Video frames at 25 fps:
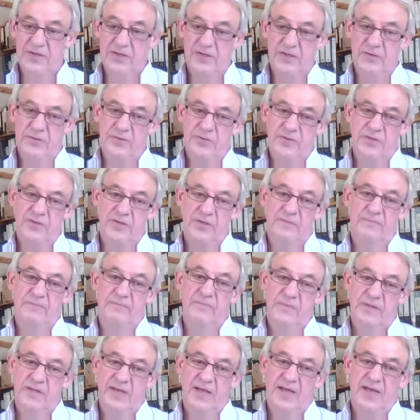use the
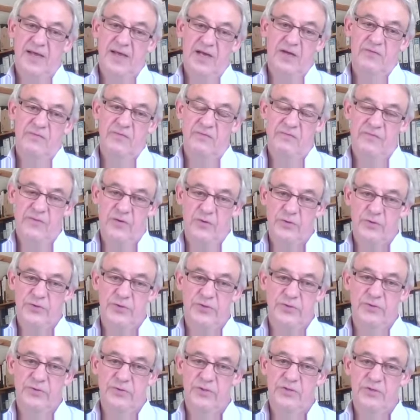hangar for
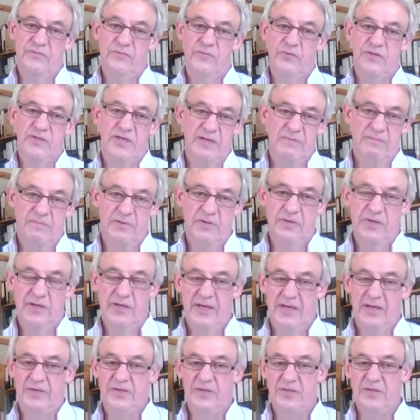functions, for team building
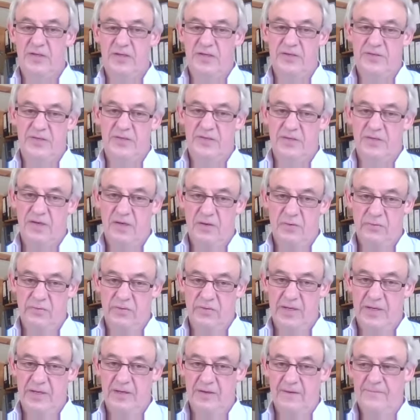exercises, the whole
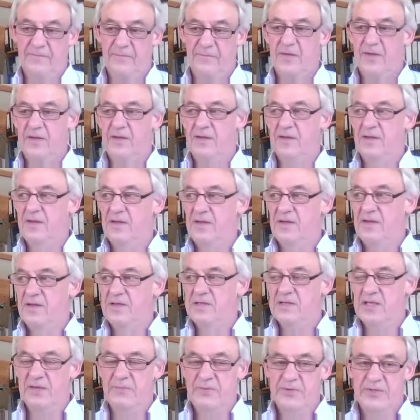thing.
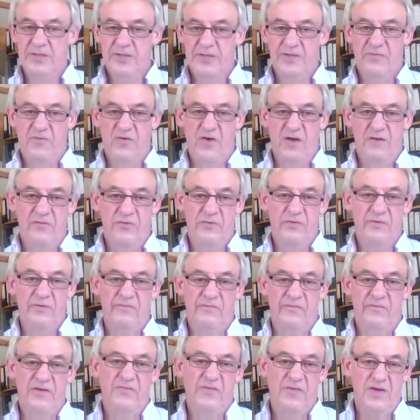It's limited to
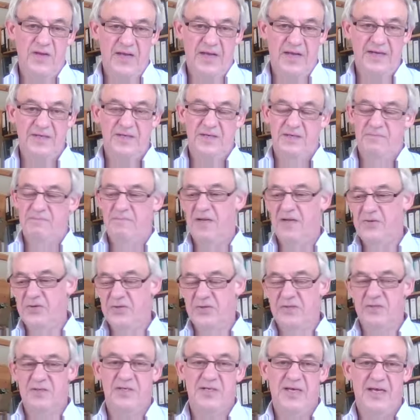558,
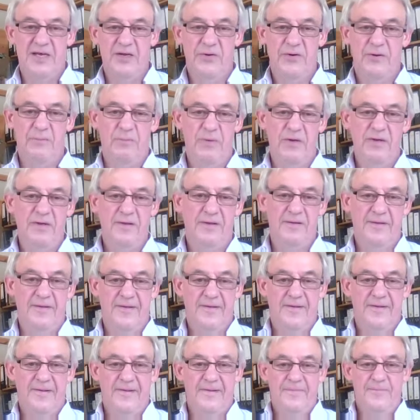matches the tail number.
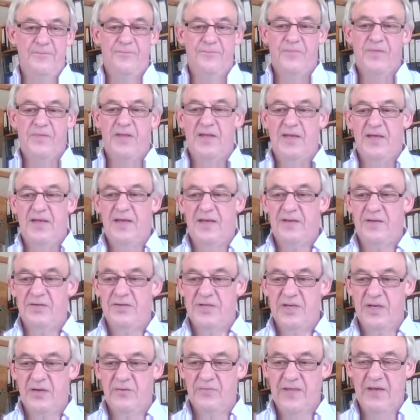
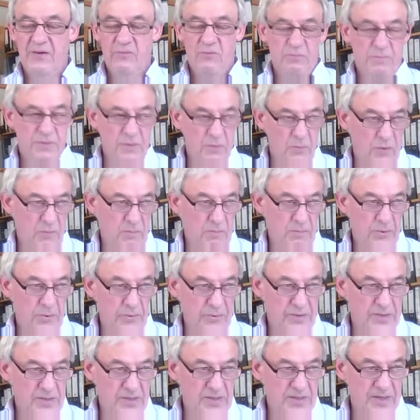So that would be
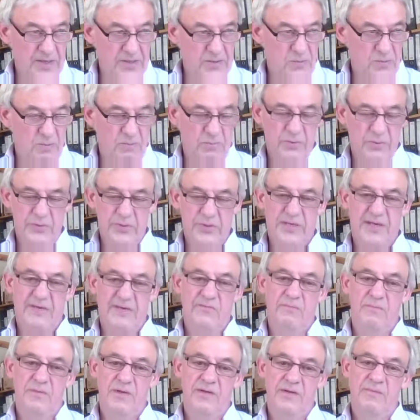1.6,
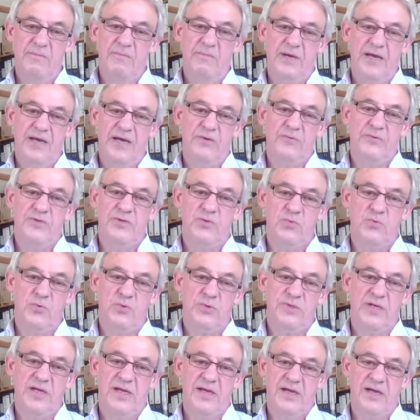1.7 million pounds
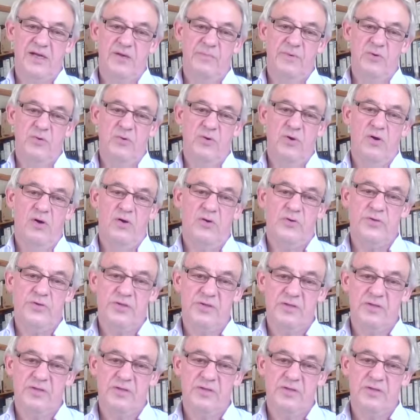towards the hangar build cost.